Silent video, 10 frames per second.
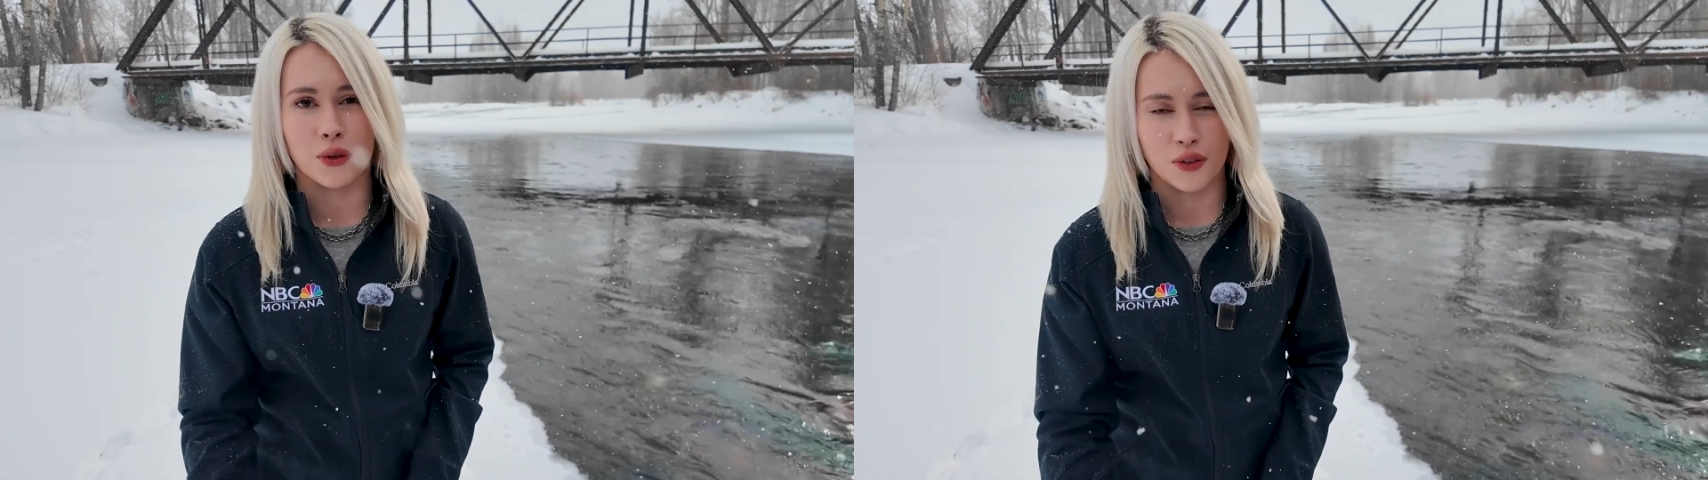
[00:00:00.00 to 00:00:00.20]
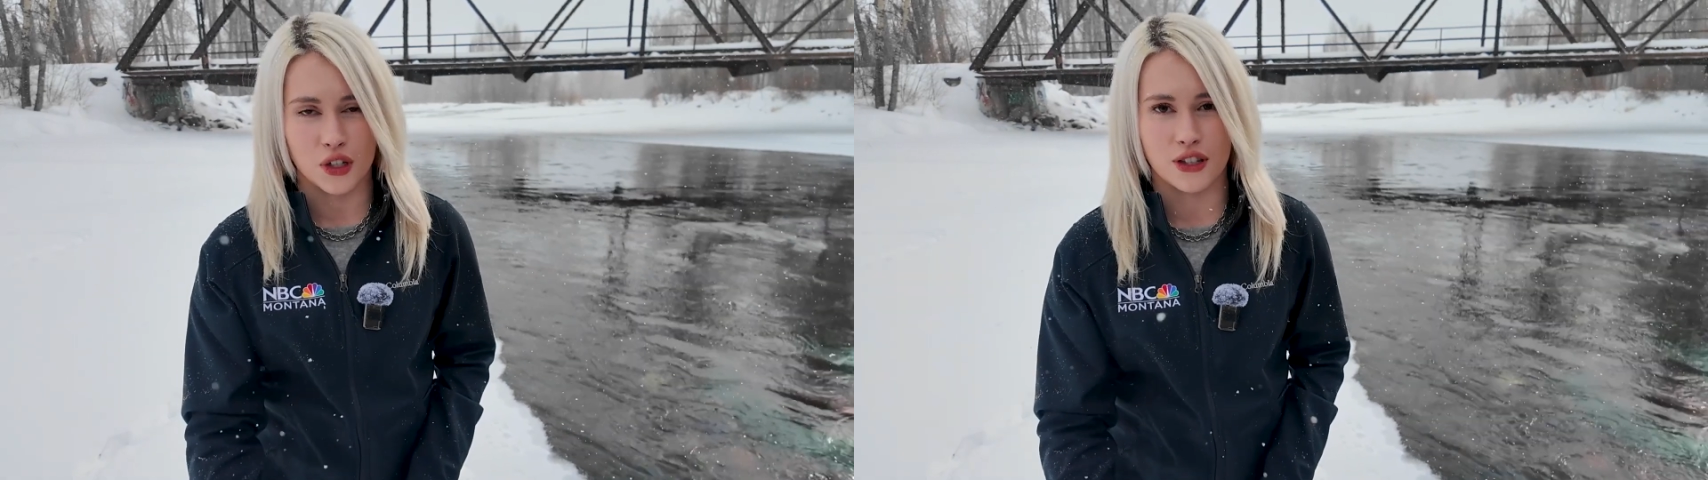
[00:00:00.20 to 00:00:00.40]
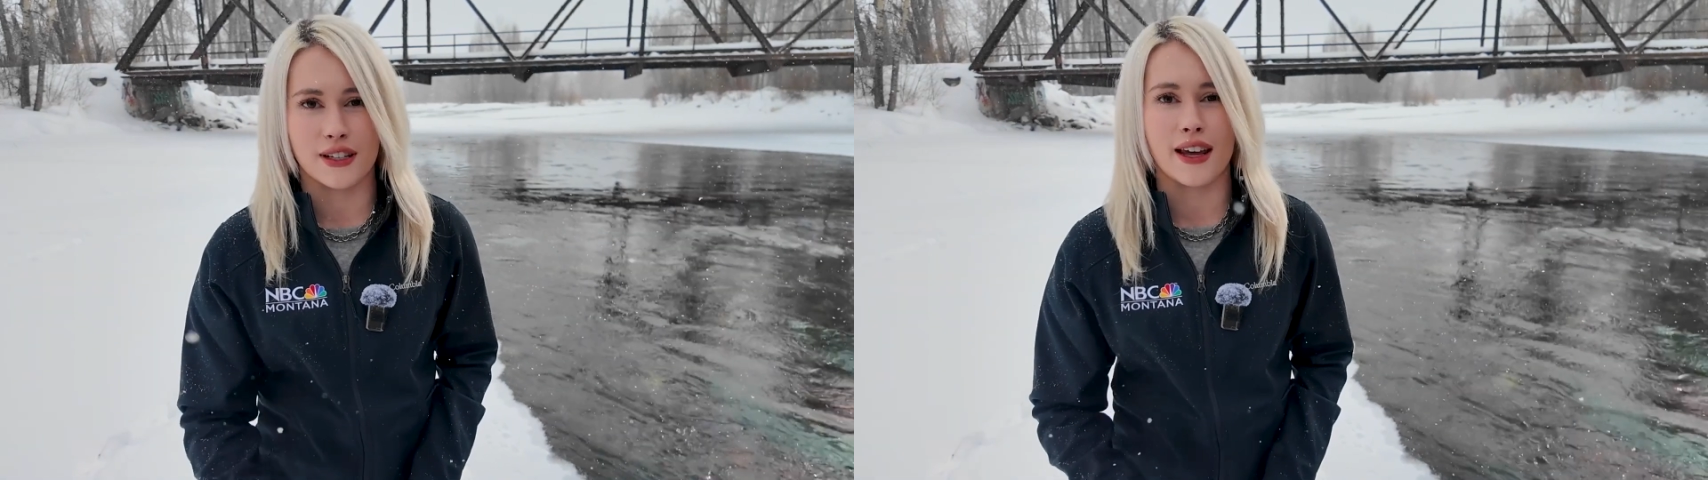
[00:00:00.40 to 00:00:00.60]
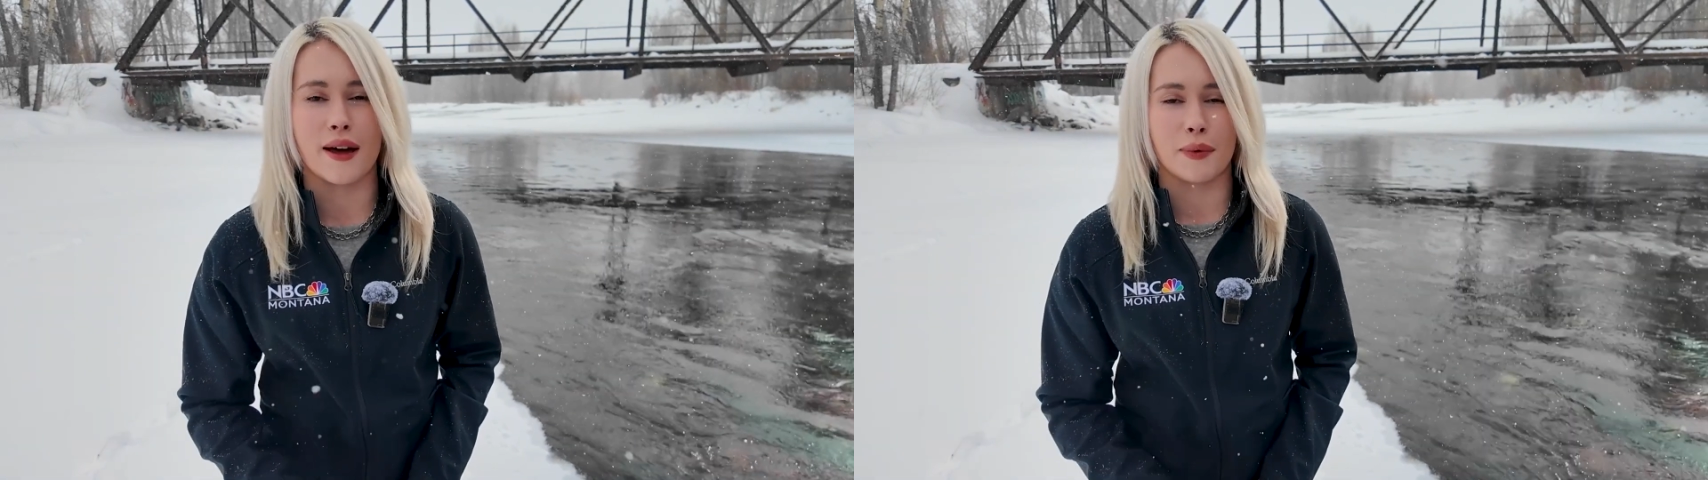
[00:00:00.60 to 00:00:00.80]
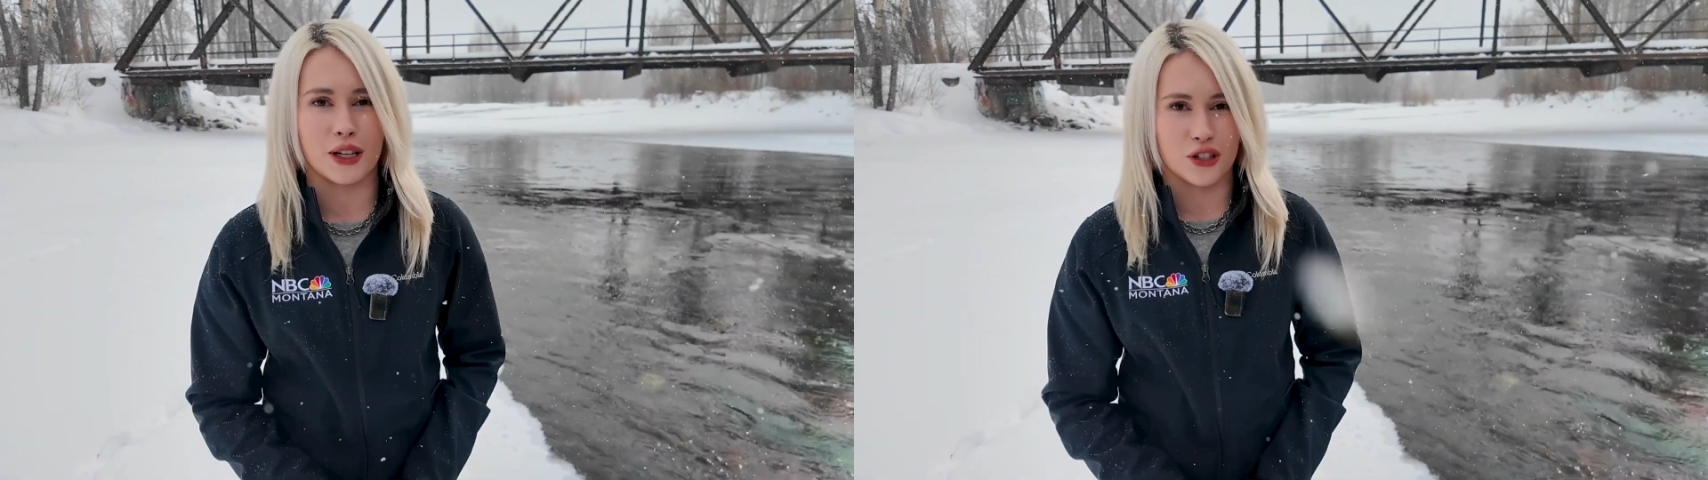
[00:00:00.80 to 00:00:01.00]
reverse the
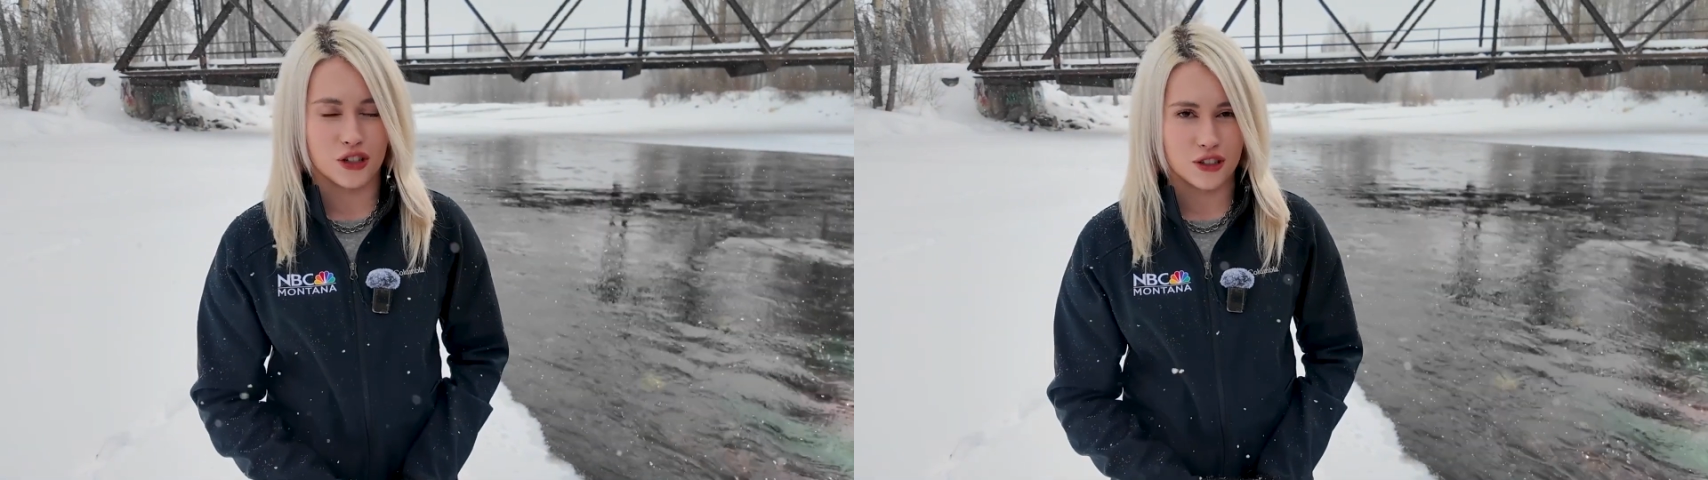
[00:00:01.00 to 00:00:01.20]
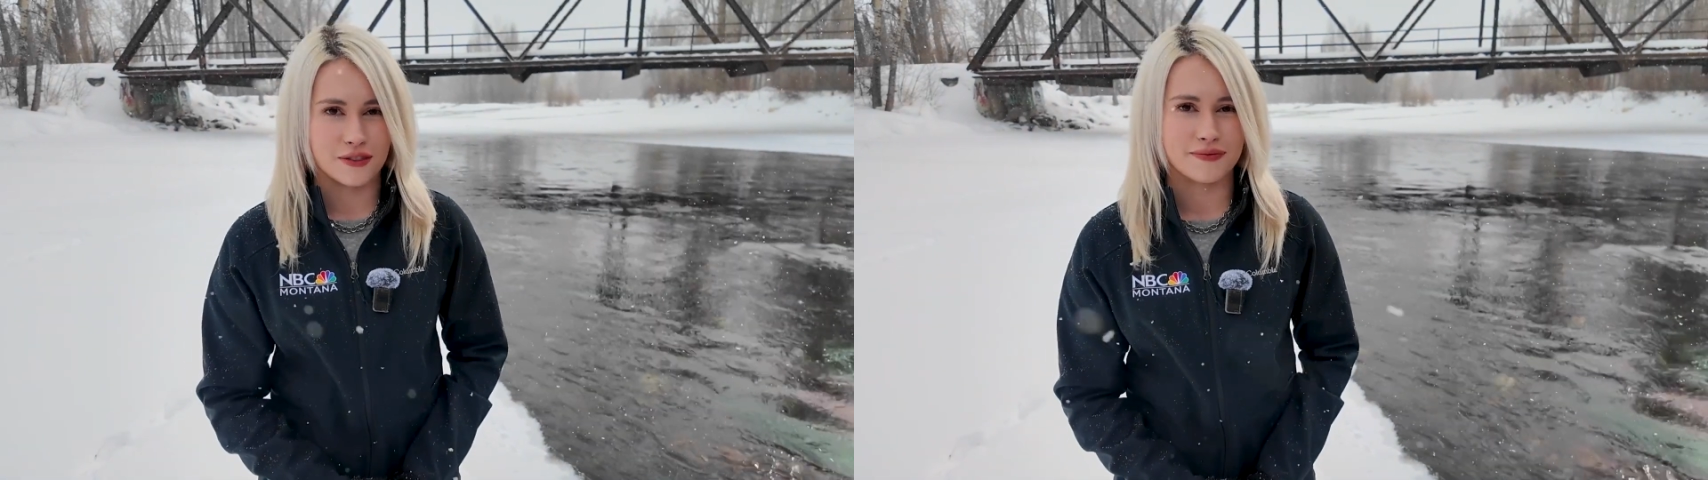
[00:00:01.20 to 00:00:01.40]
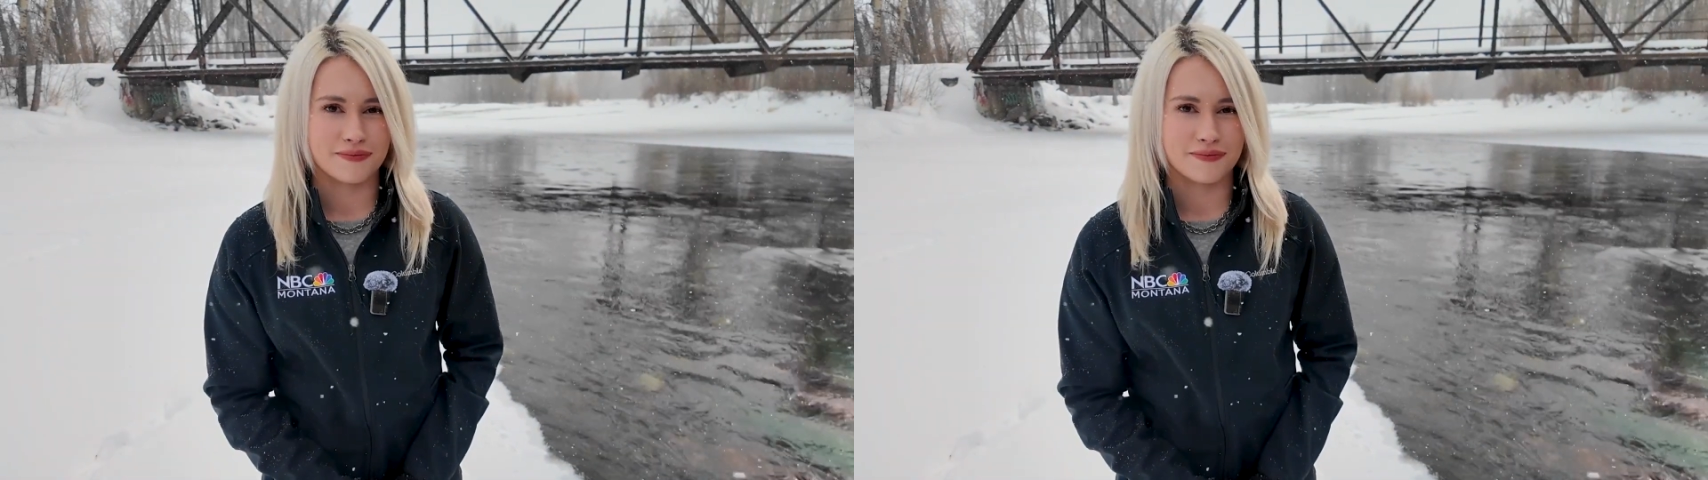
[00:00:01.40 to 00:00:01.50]
damage.